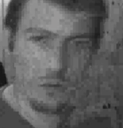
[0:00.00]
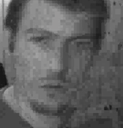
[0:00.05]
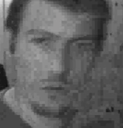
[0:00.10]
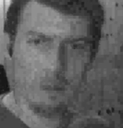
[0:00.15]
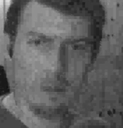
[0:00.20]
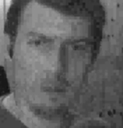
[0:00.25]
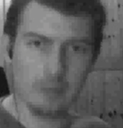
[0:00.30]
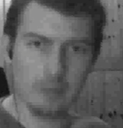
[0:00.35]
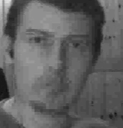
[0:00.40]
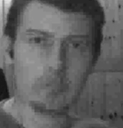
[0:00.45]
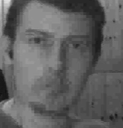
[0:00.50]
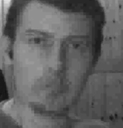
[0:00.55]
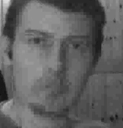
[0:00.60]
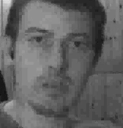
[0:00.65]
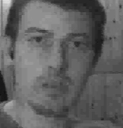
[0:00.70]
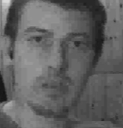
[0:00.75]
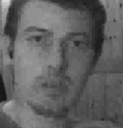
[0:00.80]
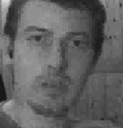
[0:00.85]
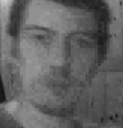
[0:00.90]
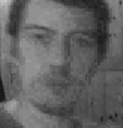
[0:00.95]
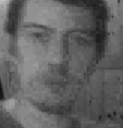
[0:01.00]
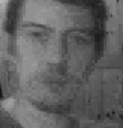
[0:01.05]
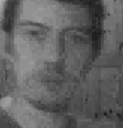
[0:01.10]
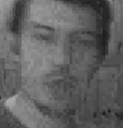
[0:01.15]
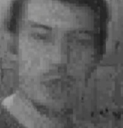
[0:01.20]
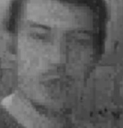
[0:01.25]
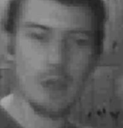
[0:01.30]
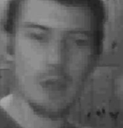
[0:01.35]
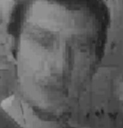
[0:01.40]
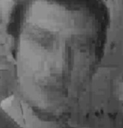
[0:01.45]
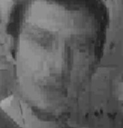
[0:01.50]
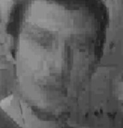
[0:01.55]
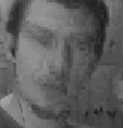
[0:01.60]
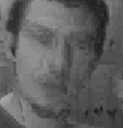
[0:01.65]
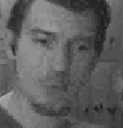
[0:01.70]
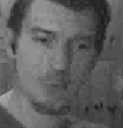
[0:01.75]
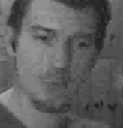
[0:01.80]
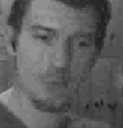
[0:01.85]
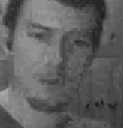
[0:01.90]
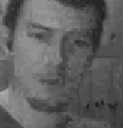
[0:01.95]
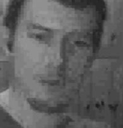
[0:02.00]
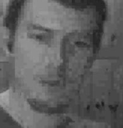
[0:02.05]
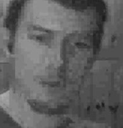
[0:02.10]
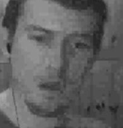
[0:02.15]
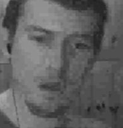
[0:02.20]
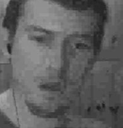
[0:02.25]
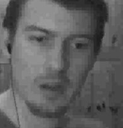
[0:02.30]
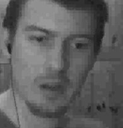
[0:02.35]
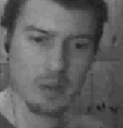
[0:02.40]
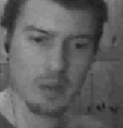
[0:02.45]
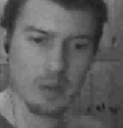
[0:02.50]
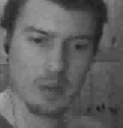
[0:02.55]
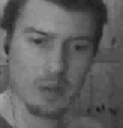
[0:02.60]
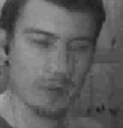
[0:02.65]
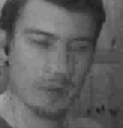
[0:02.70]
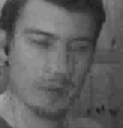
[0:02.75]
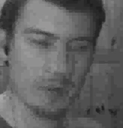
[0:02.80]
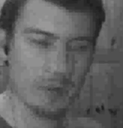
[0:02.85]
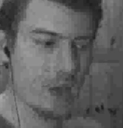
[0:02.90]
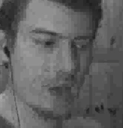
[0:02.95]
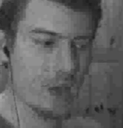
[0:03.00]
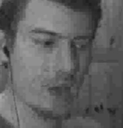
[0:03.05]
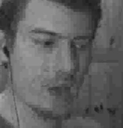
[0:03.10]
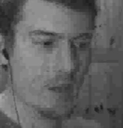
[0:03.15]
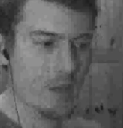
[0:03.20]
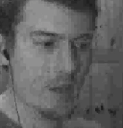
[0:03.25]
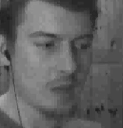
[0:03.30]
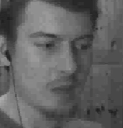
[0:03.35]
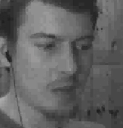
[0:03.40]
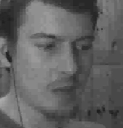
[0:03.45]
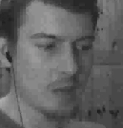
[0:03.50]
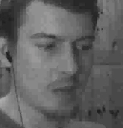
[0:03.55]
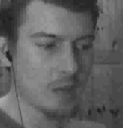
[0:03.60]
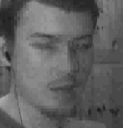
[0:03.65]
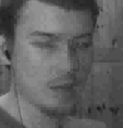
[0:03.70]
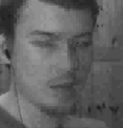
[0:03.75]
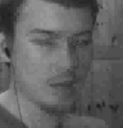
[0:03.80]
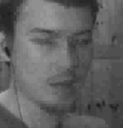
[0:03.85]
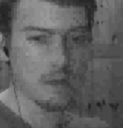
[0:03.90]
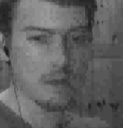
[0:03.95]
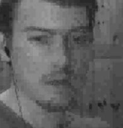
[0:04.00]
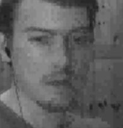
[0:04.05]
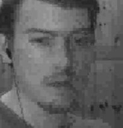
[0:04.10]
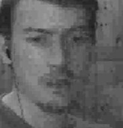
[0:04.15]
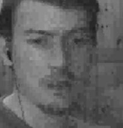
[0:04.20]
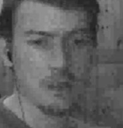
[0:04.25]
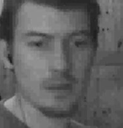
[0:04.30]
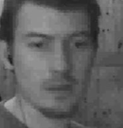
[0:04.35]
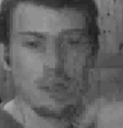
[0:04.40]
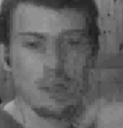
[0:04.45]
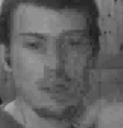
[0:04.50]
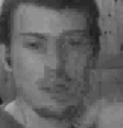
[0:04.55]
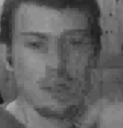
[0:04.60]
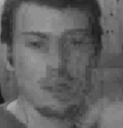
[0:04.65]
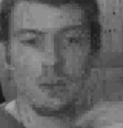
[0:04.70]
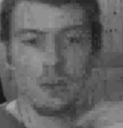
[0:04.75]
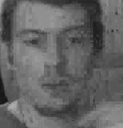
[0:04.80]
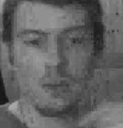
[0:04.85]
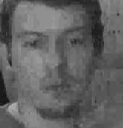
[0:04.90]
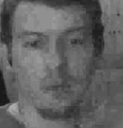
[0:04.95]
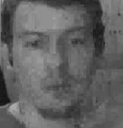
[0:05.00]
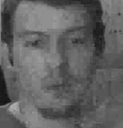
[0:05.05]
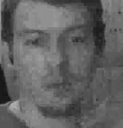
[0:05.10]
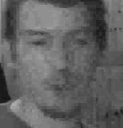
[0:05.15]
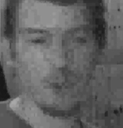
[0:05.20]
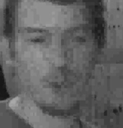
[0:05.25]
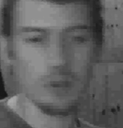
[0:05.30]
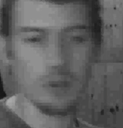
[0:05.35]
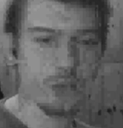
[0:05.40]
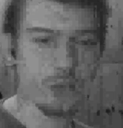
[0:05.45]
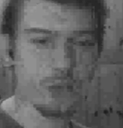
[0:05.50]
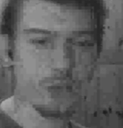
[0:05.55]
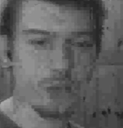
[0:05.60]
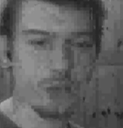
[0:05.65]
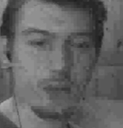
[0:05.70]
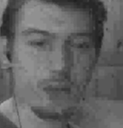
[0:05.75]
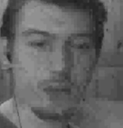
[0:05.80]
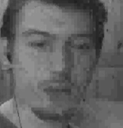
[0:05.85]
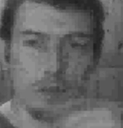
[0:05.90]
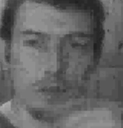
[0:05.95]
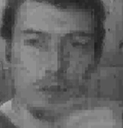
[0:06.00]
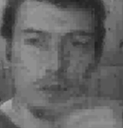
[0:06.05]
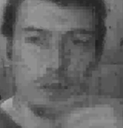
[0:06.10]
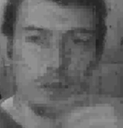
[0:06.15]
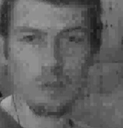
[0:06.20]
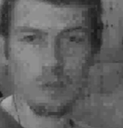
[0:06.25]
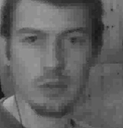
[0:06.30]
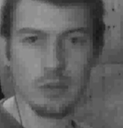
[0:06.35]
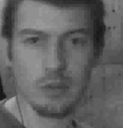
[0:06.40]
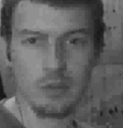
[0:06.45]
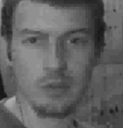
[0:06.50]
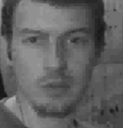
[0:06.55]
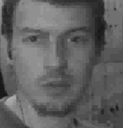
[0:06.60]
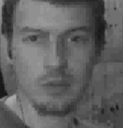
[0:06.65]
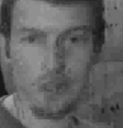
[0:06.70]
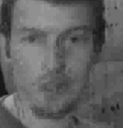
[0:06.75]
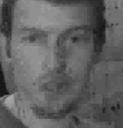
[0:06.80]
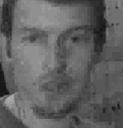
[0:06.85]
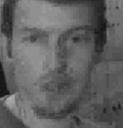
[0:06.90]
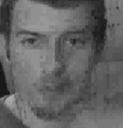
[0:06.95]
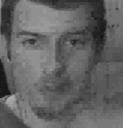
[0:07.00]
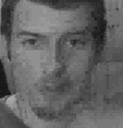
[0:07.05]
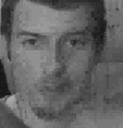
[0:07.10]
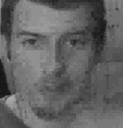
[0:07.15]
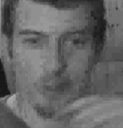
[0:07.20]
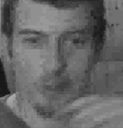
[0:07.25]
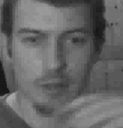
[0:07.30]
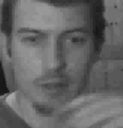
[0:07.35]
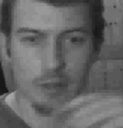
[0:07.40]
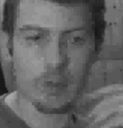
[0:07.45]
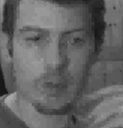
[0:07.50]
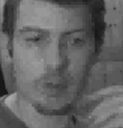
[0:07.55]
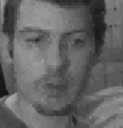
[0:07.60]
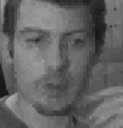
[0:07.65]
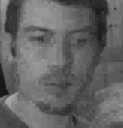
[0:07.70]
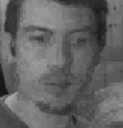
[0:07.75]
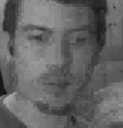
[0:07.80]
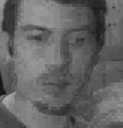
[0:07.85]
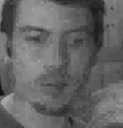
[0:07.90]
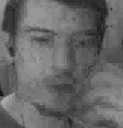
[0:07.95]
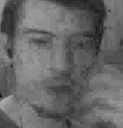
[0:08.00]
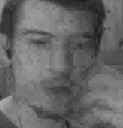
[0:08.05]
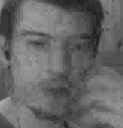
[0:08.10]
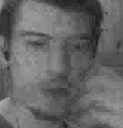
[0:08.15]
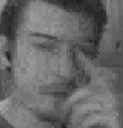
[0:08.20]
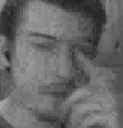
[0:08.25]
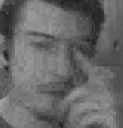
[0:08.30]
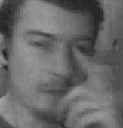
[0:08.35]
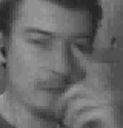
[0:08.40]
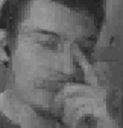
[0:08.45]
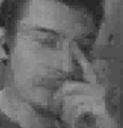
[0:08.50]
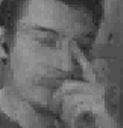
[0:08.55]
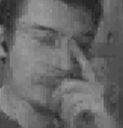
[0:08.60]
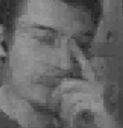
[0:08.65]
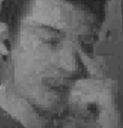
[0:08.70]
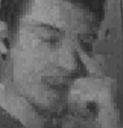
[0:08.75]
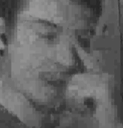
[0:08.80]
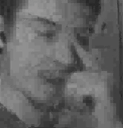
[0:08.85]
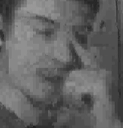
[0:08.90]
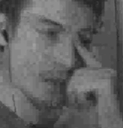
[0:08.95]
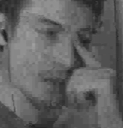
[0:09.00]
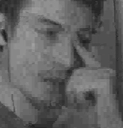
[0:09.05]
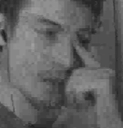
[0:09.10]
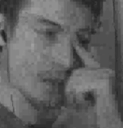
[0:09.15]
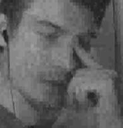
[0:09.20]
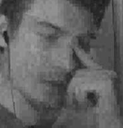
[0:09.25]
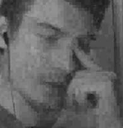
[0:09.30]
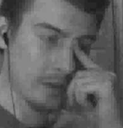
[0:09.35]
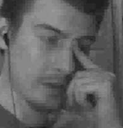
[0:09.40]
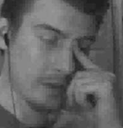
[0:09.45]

perspective where homophobia comes from. Mostly you see sociological explanations, psychological explanations uh, that